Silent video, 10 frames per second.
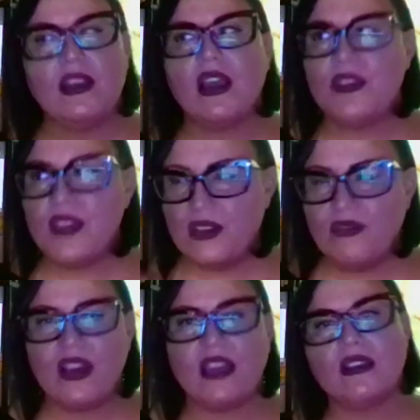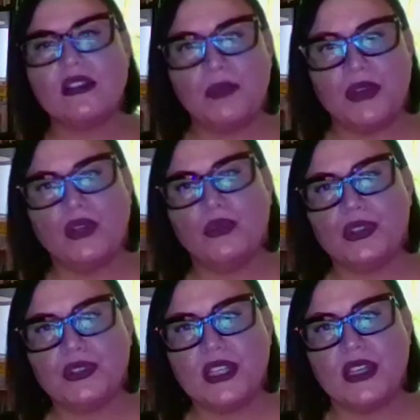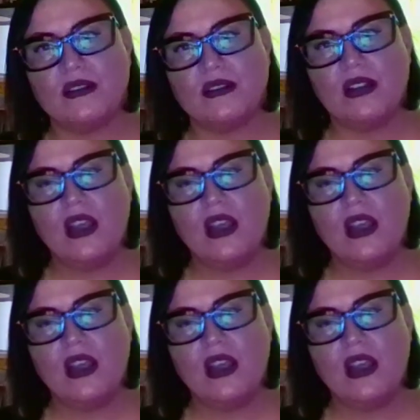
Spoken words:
and then inviting the spirit world in.